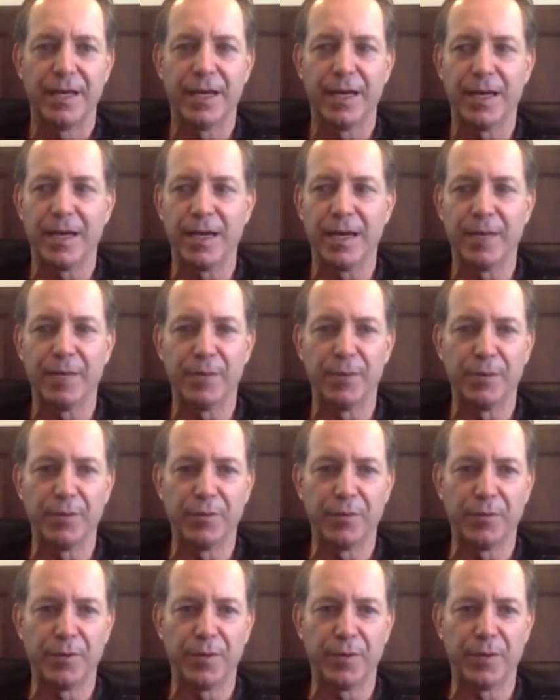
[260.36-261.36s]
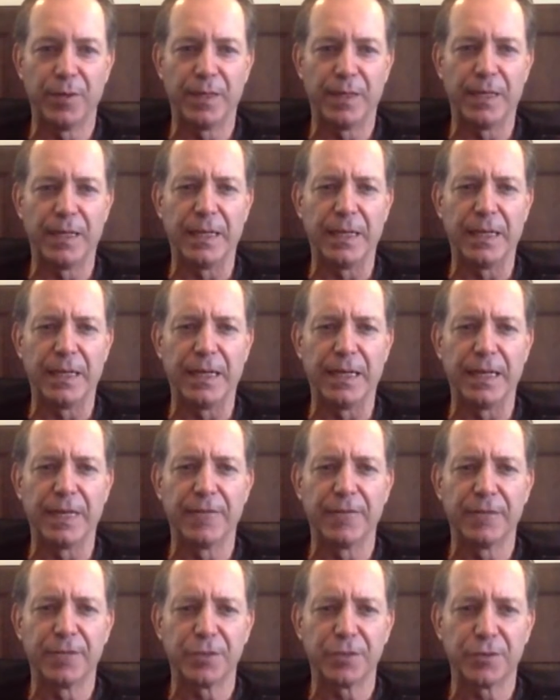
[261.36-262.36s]
a beautiful
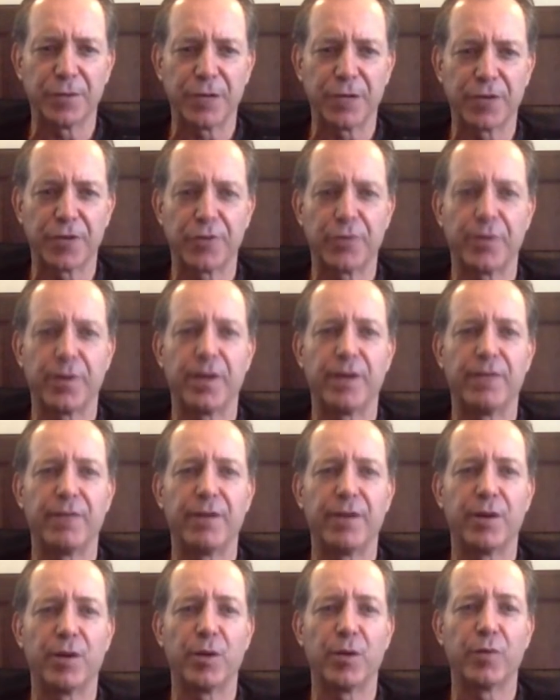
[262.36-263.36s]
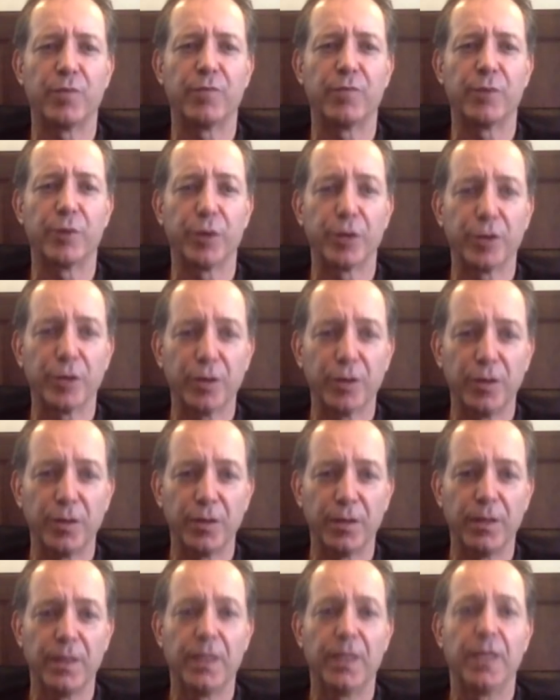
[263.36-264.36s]
infrastructure of our own
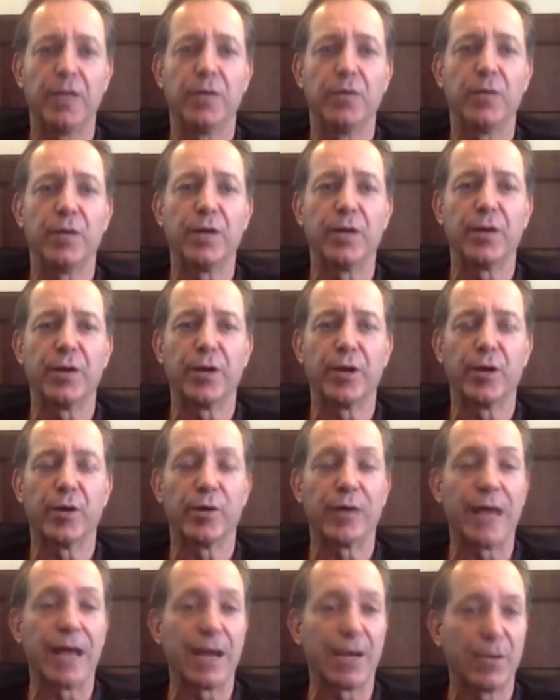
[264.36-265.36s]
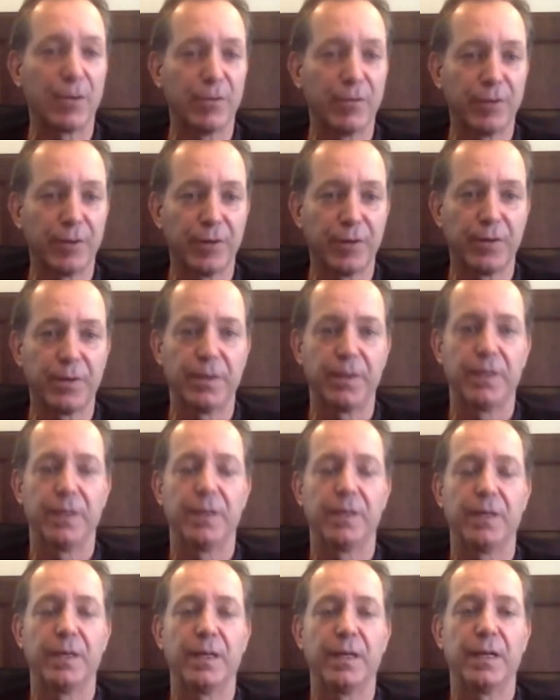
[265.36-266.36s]
vertical. We own our own aquifer
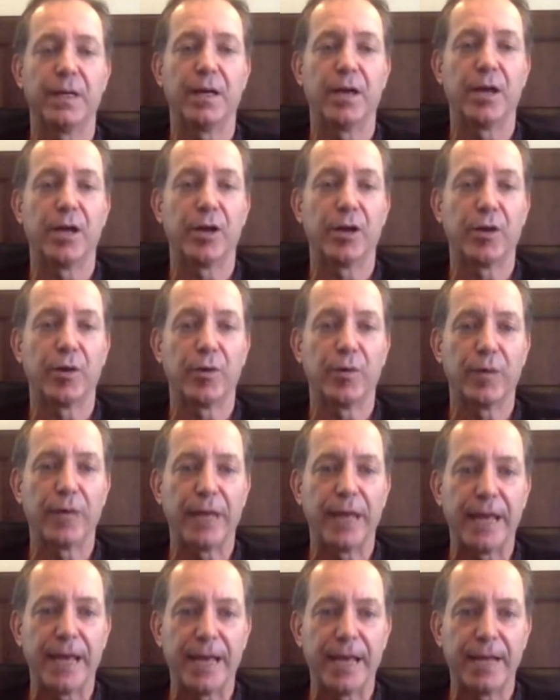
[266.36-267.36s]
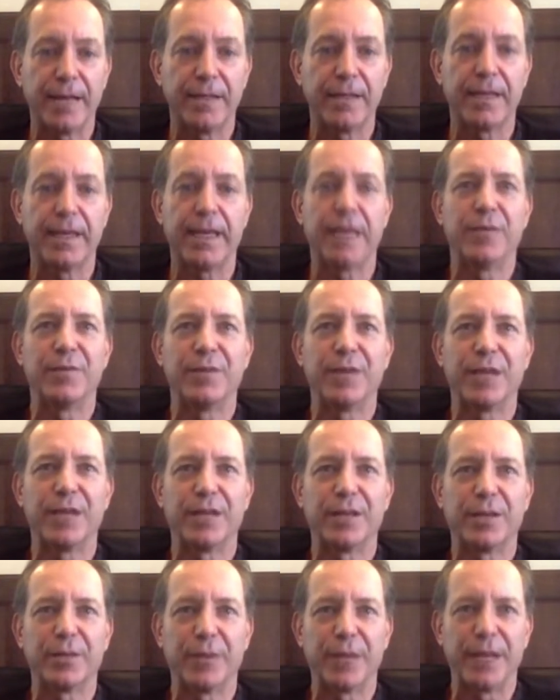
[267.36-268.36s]
on our own land. We've
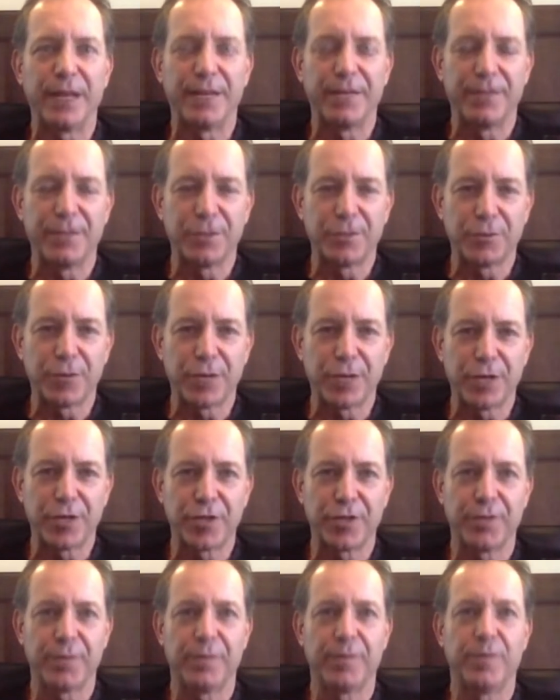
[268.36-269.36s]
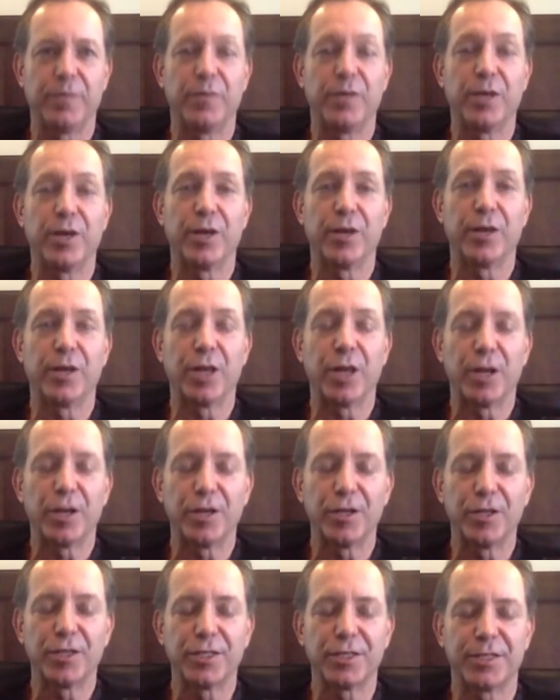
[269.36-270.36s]
got the great infrastructure. We are the
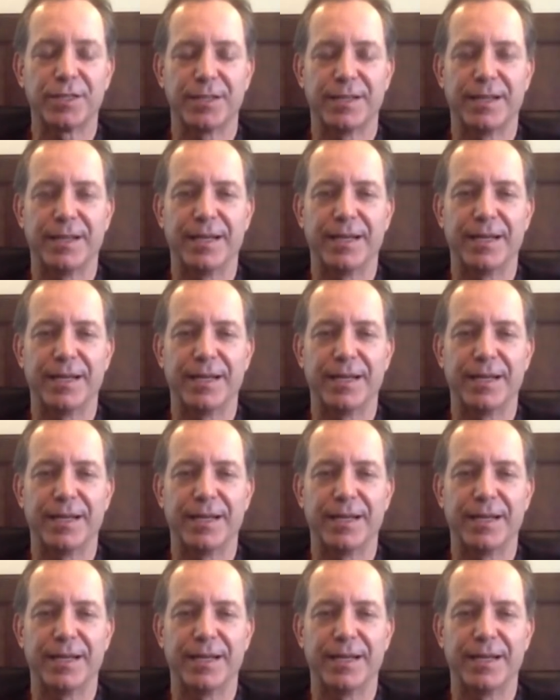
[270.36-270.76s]
largest